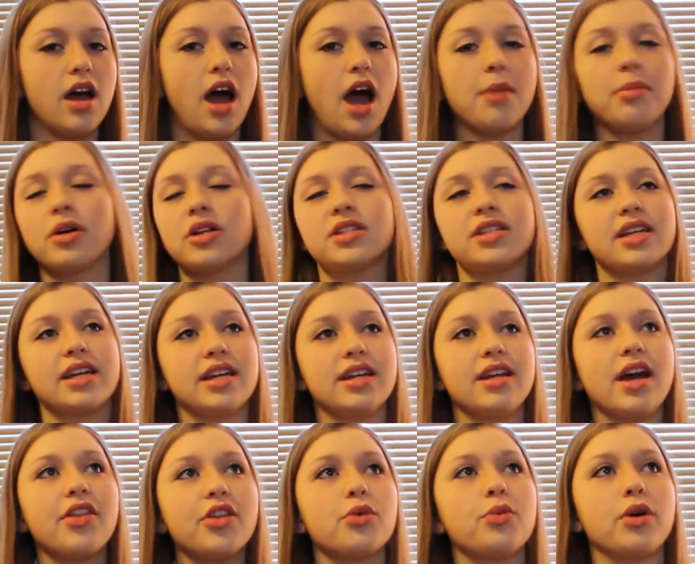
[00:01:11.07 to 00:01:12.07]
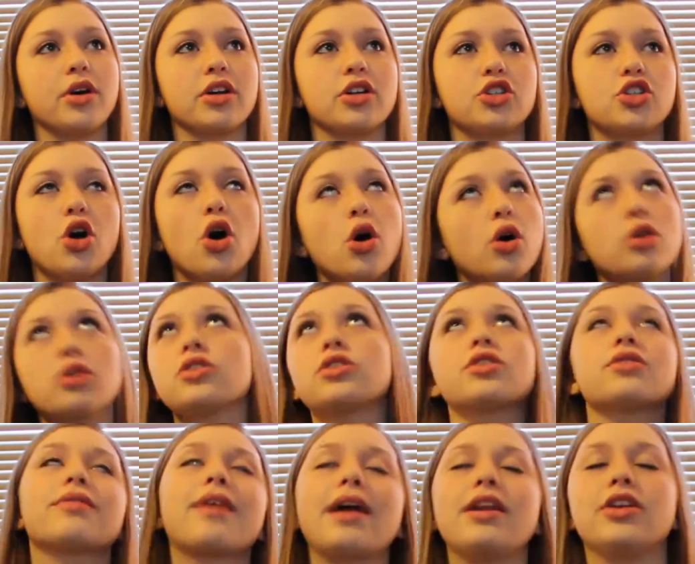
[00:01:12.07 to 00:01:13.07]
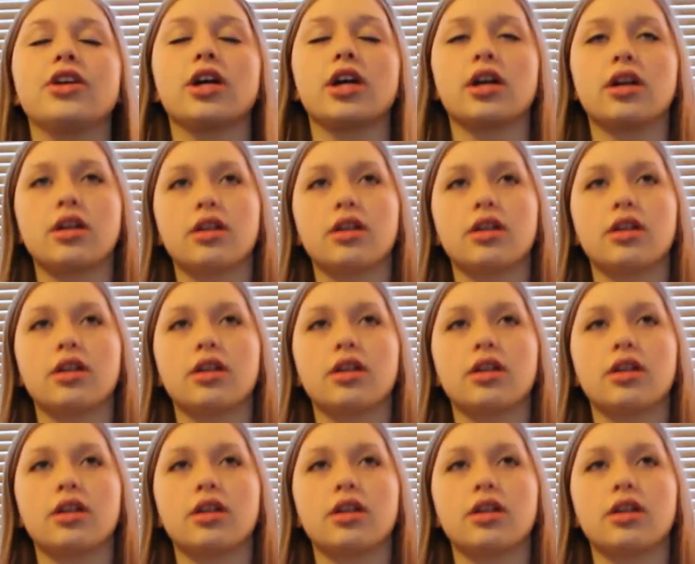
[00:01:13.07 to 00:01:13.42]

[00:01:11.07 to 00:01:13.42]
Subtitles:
I'm not saying another word. Total surrender.